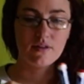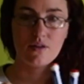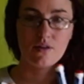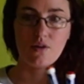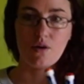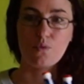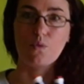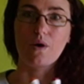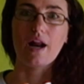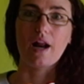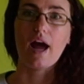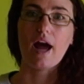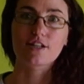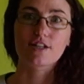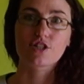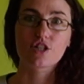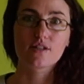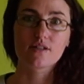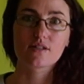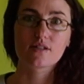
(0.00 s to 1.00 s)
and what
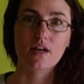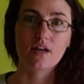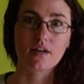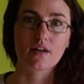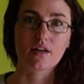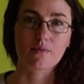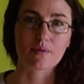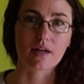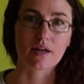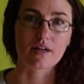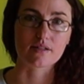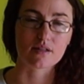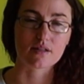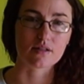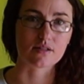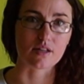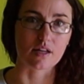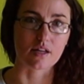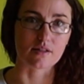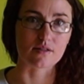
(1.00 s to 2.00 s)
action is taking place in the
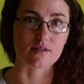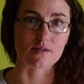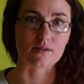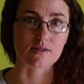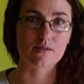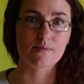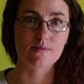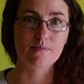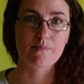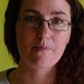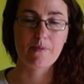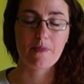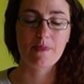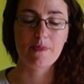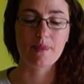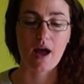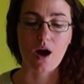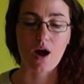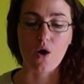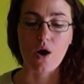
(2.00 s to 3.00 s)
sentence.
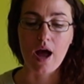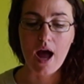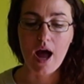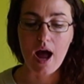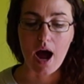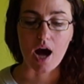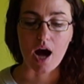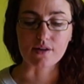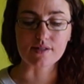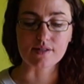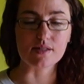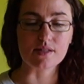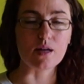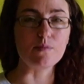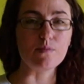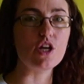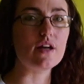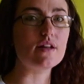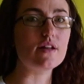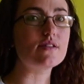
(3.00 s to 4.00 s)
Now, our
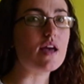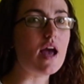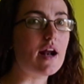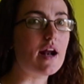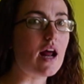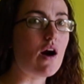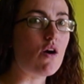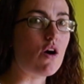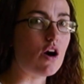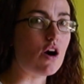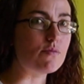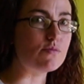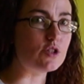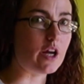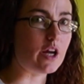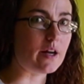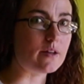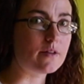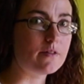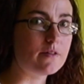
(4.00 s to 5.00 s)
subject and our object.
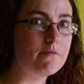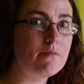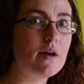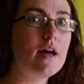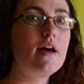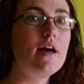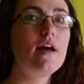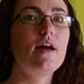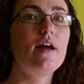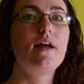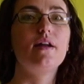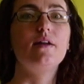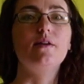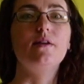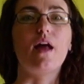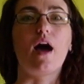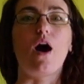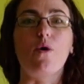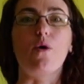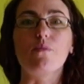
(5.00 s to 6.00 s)

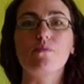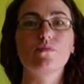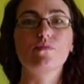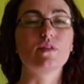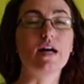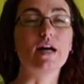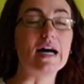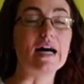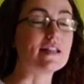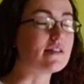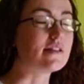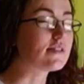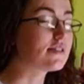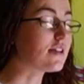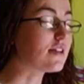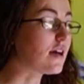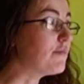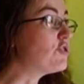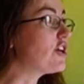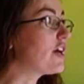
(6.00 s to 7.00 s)
Now, the
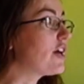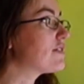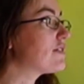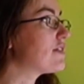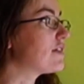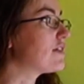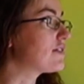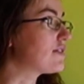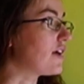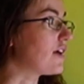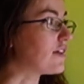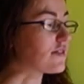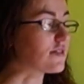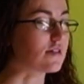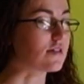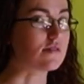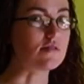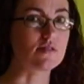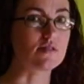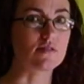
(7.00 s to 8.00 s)
subject in a
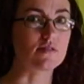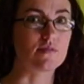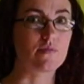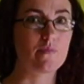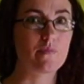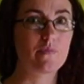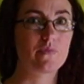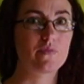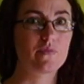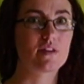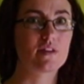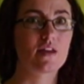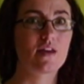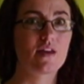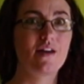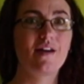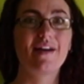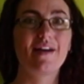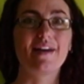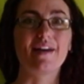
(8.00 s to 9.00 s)
sentence
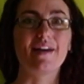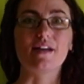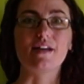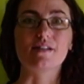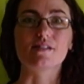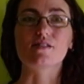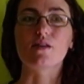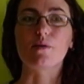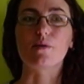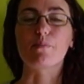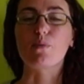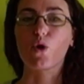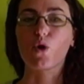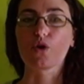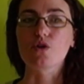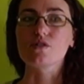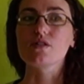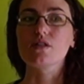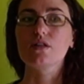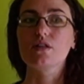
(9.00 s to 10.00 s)
is the
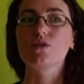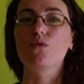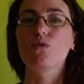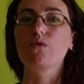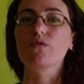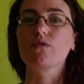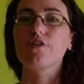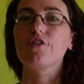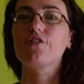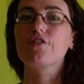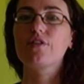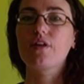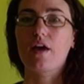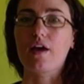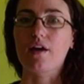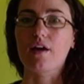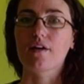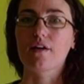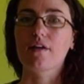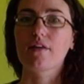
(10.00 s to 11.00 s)
person or the
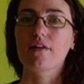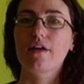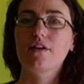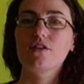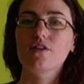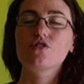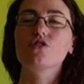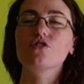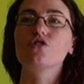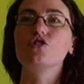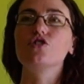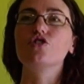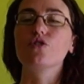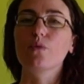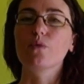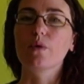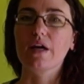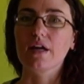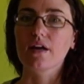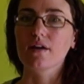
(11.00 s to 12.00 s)
thing that is
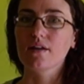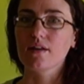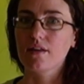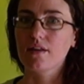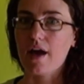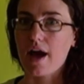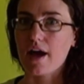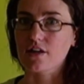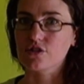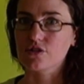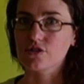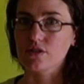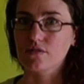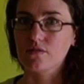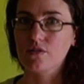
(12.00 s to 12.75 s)
doing the action.